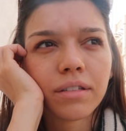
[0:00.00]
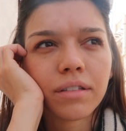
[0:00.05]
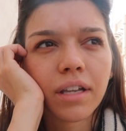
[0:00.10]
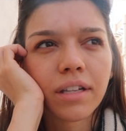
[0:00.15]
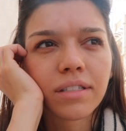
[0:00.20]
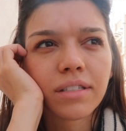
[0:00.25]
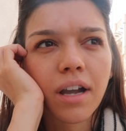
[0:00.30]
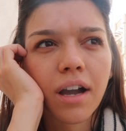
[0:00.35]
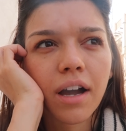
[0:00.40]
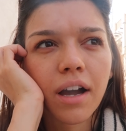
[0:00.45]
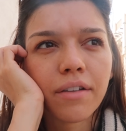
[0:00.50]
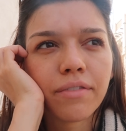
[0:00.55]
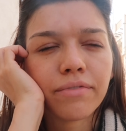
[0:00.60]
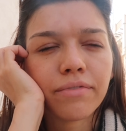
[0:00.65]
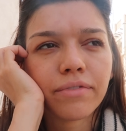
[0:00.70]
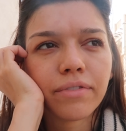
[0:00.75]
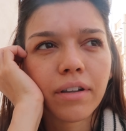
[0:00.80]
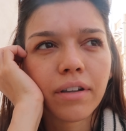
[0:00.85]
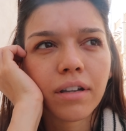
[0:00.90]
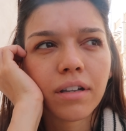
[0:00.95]
that I
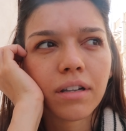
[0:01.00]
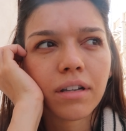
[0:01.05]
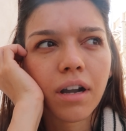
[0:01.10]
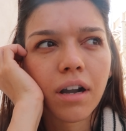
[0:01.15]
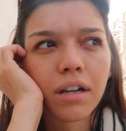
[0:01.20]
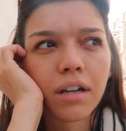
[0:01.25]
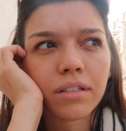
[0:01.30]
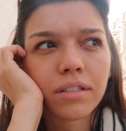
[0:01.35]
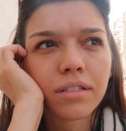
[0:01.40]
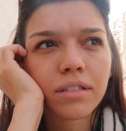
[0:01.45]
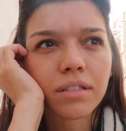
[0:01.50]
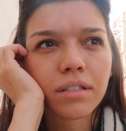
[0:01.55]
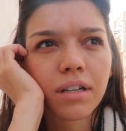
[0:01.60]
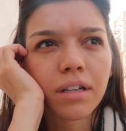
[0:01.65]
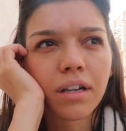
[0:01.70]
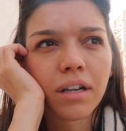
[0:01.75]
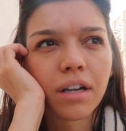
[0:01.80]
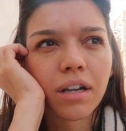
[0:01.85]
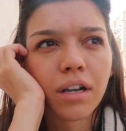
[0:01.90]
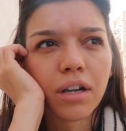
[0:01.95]

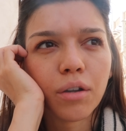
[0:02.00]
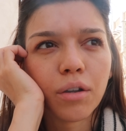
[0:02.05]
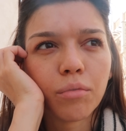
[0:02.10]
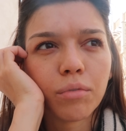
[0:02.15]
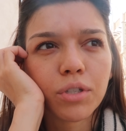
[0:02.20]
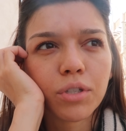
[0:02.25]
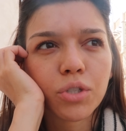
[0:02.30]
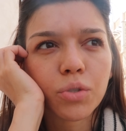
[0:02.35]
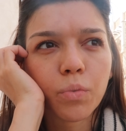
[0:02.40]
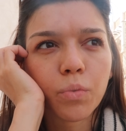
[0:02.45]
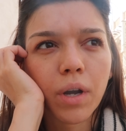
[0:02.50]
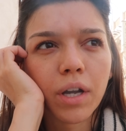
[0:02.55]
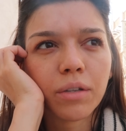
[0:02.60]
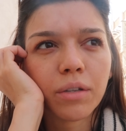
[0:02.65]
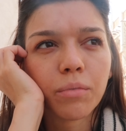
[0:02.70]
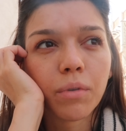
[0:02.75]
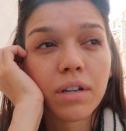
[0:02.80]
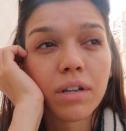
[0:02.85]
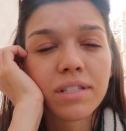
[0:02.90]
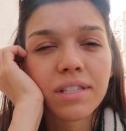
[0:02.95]
forgot which
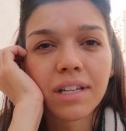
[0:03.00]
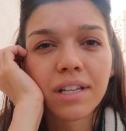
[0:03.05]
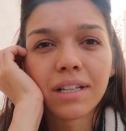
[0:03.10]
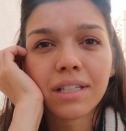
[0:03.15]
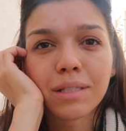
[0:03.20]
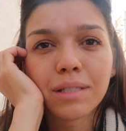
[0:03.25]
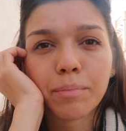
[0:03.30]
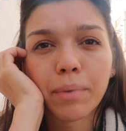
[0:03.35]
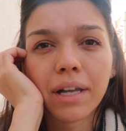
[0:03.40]
one was it,